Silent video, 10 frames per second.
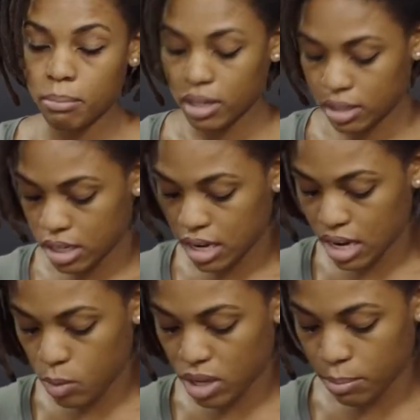but
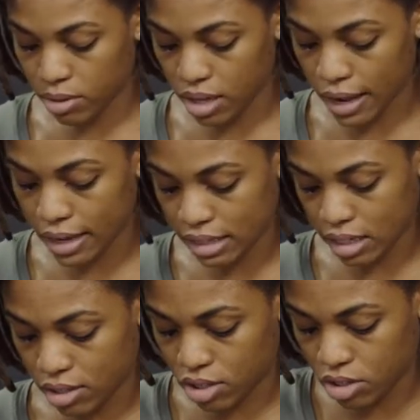today we can pretend it's
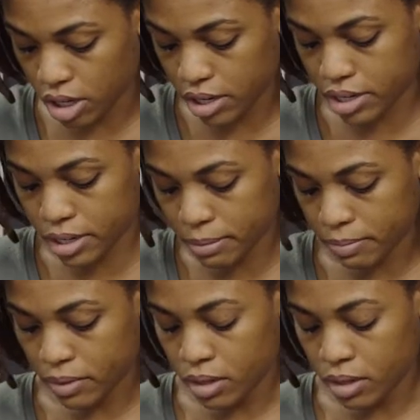starter.